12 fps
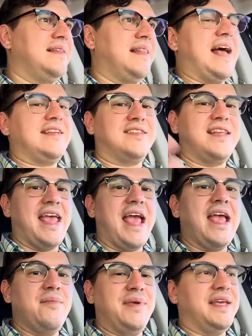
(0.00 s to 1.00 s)
last
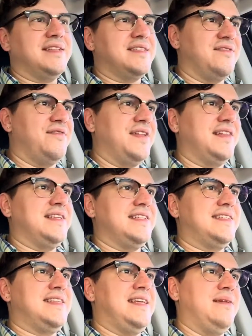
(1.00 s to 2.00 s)
game against the
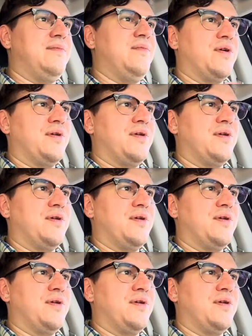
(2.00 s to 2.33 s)
villainous team,